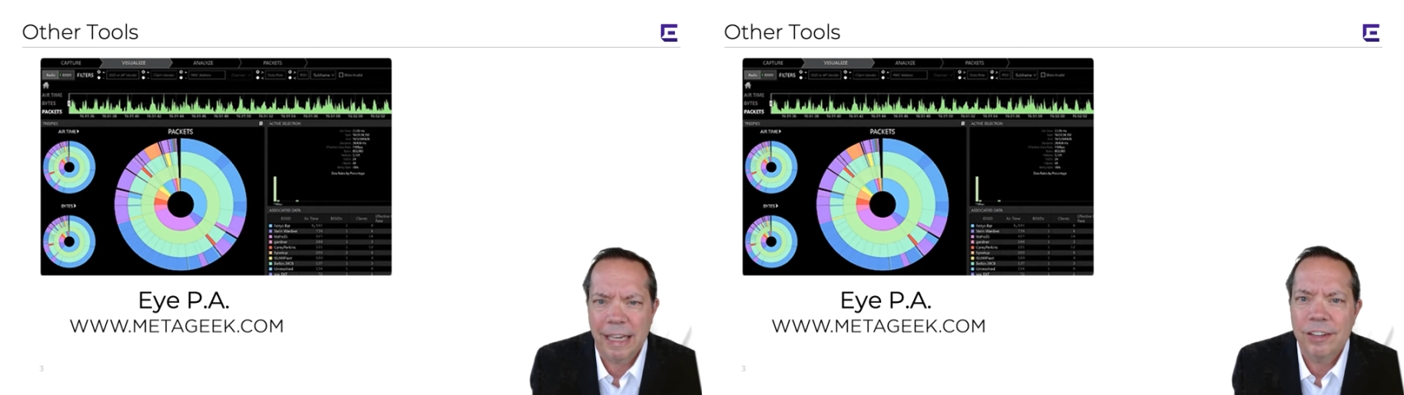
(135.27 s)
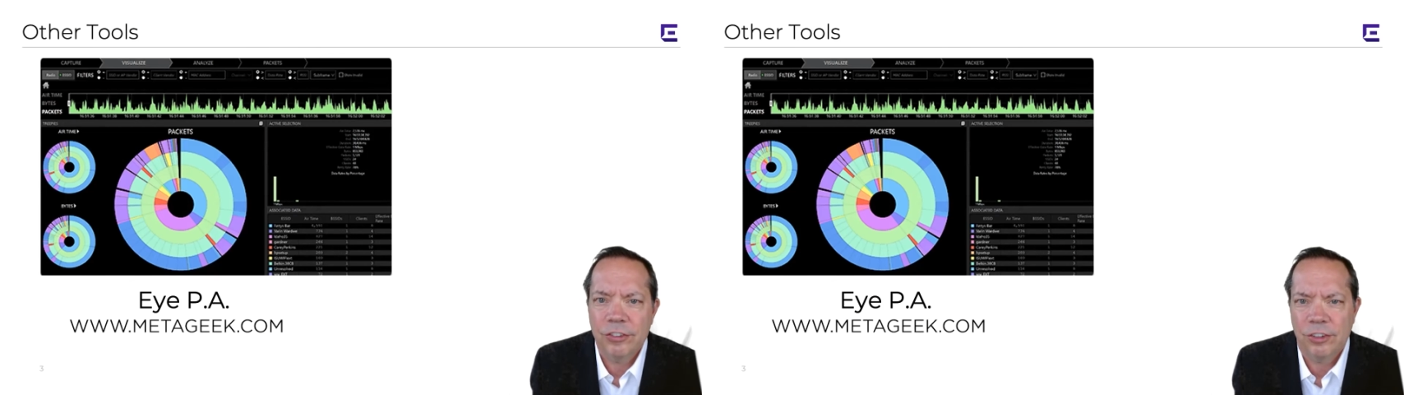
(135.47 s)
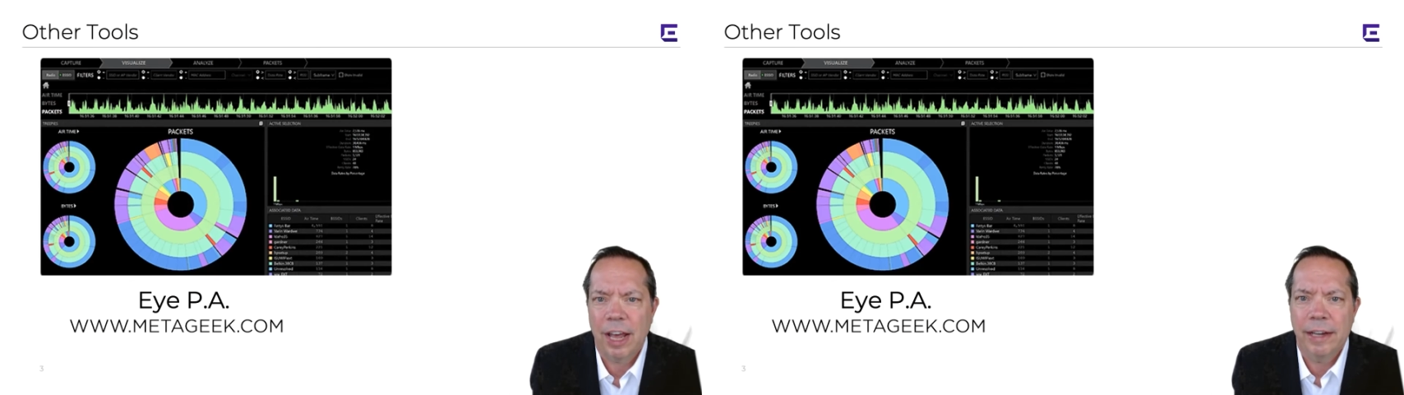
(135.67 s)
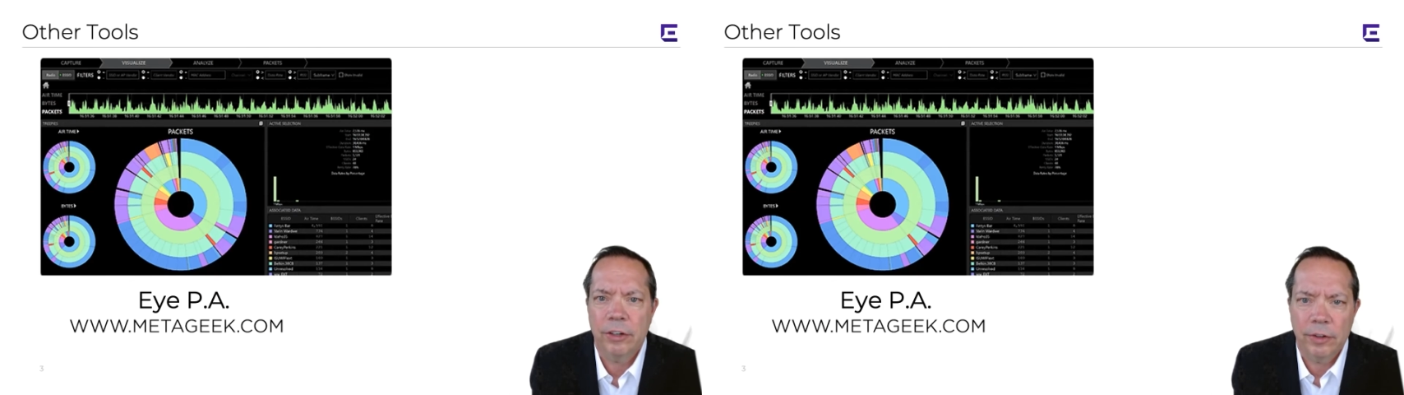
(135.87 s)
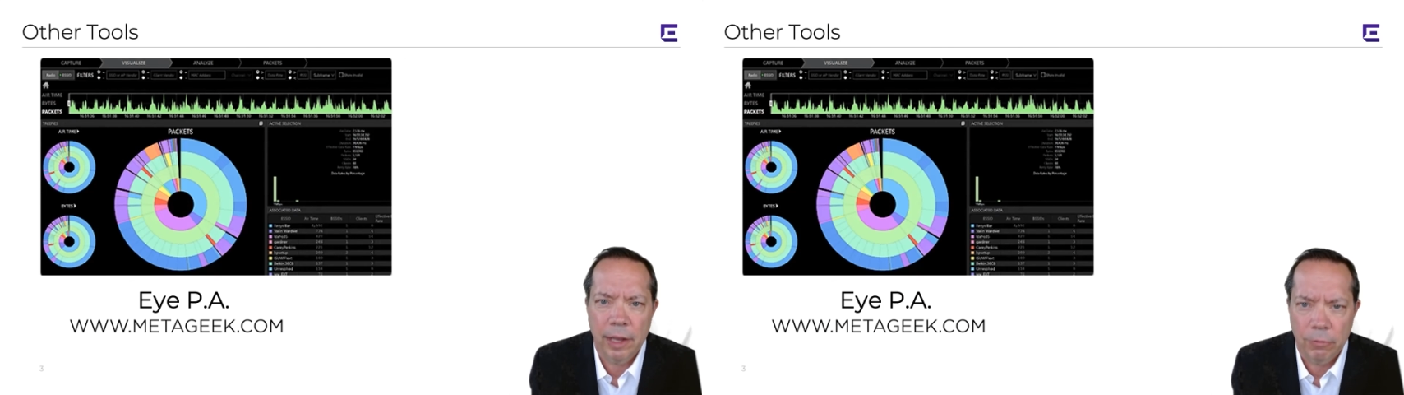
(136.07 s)

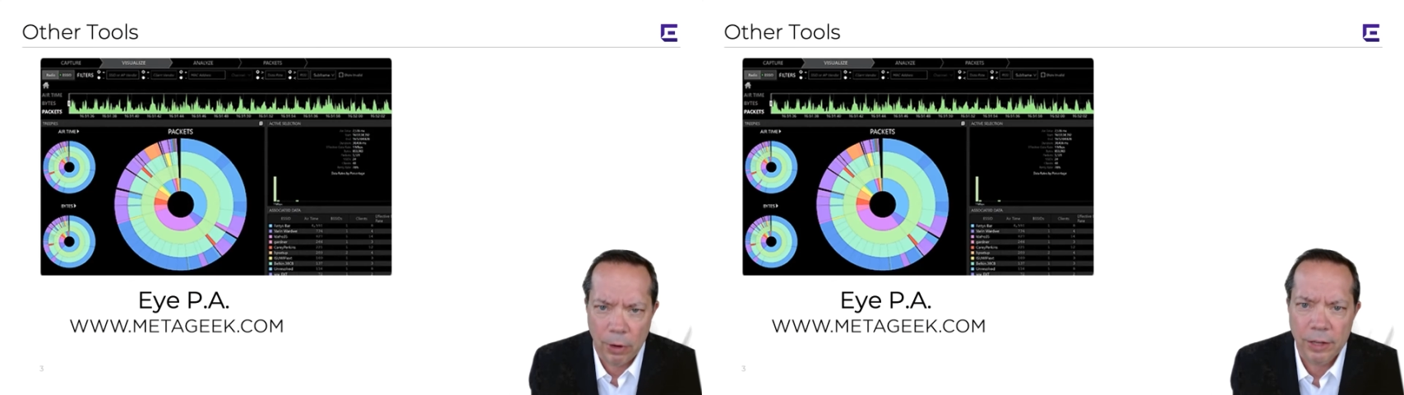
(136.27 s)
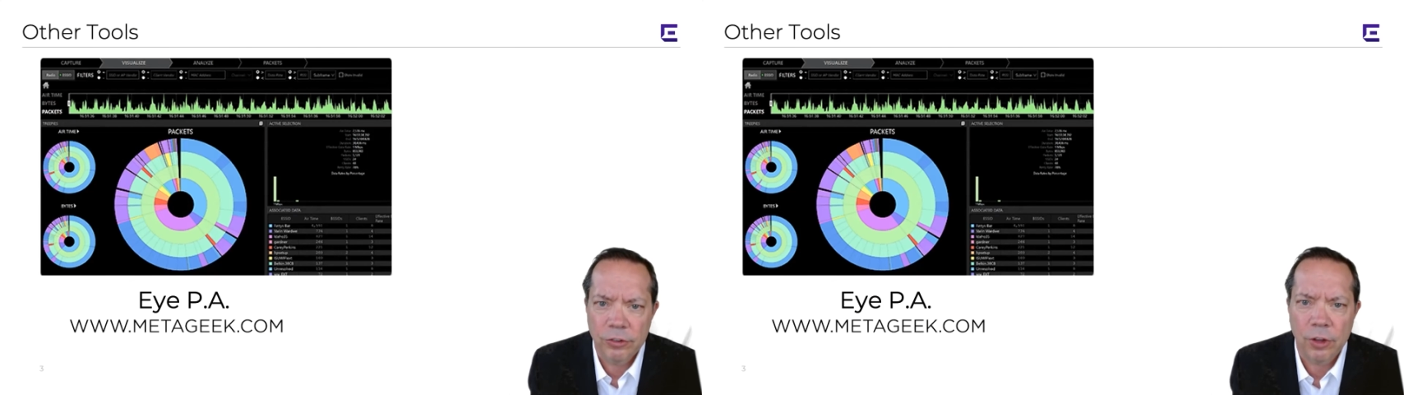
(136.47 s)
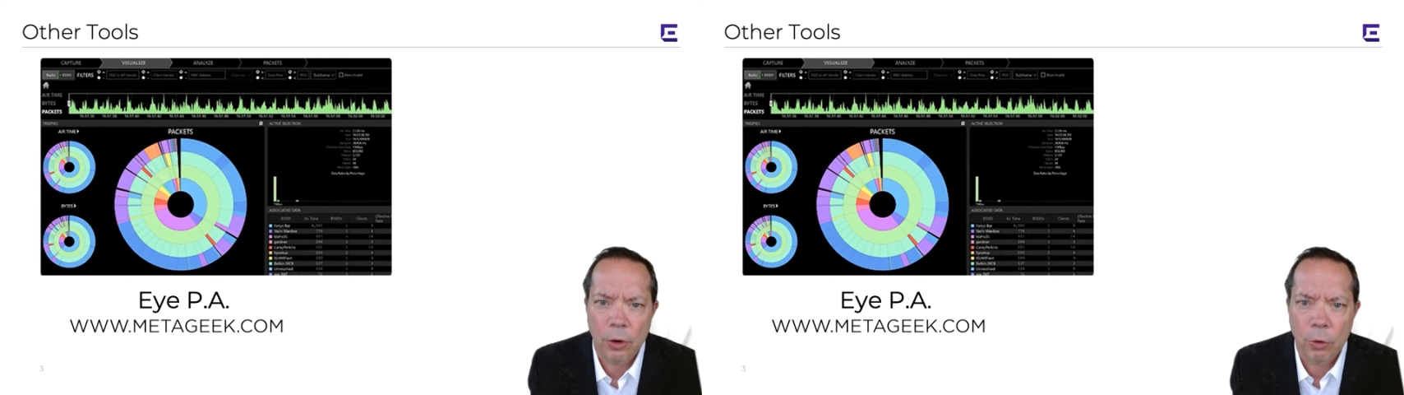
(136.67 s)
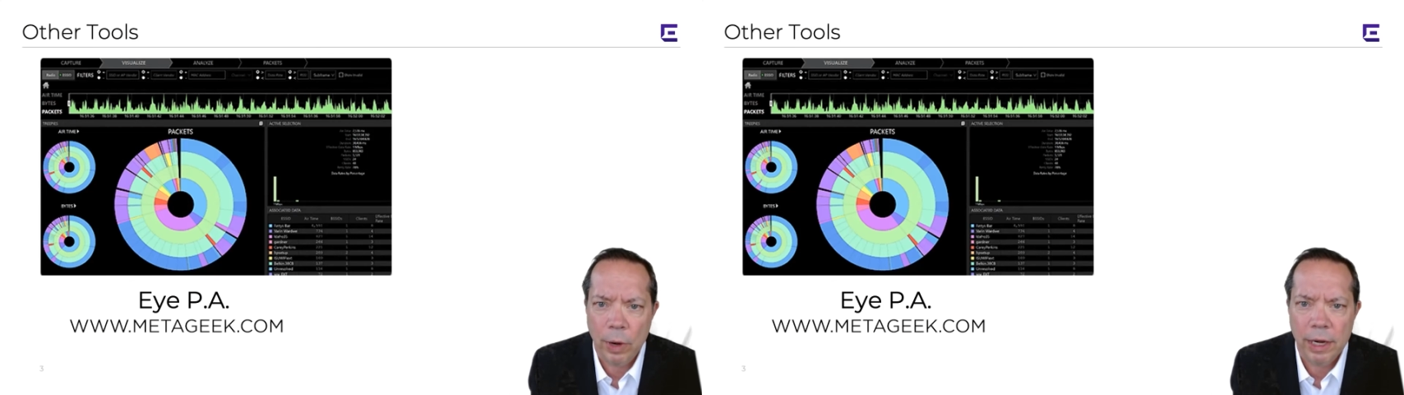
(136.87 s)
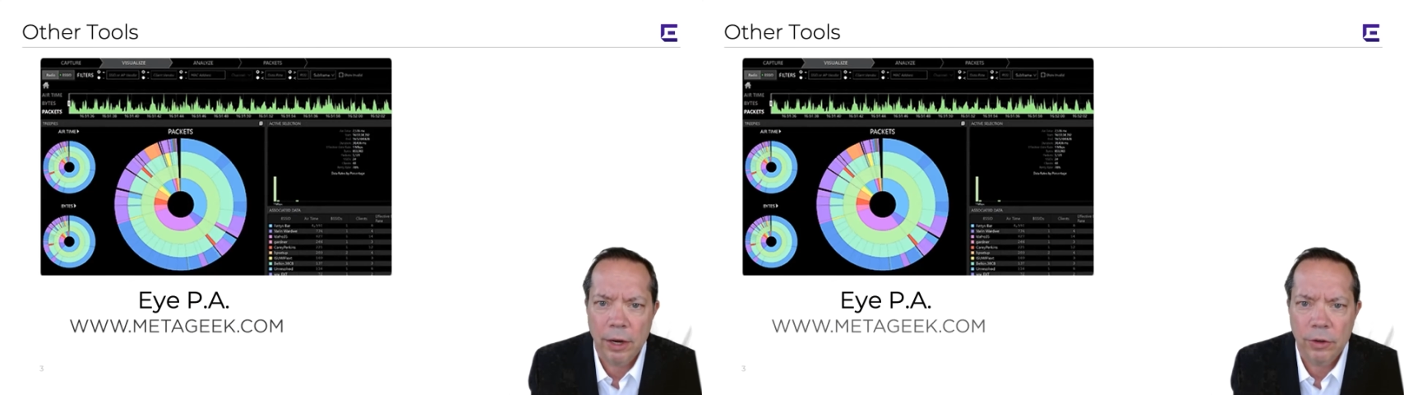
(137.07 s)
inSSIDer that runs on
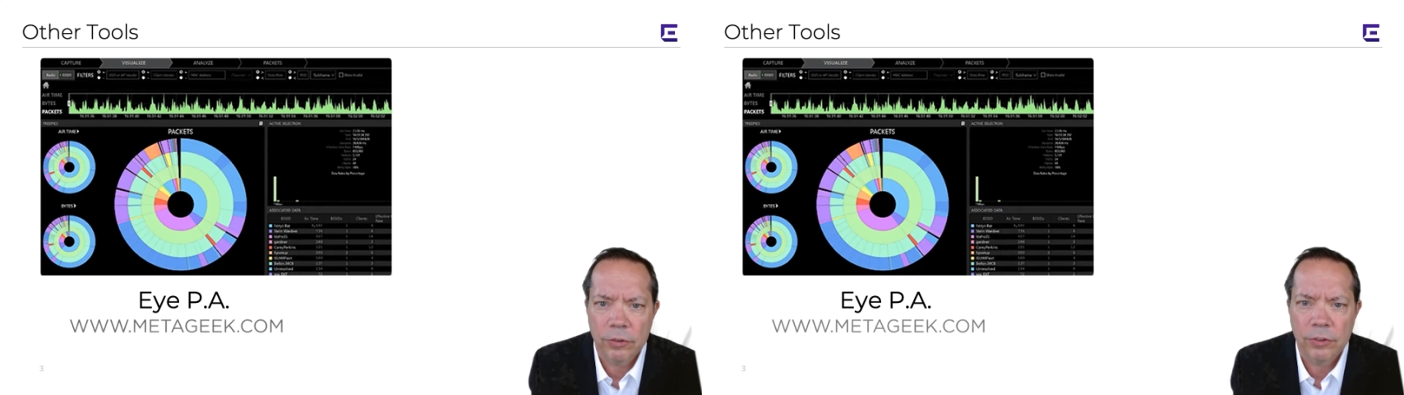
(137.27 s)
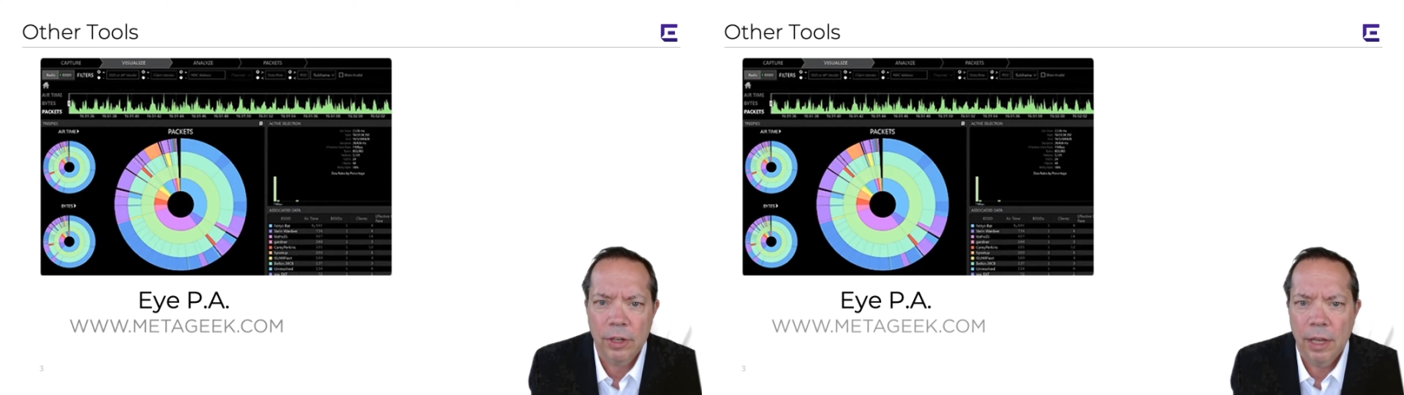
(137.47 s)
Windows.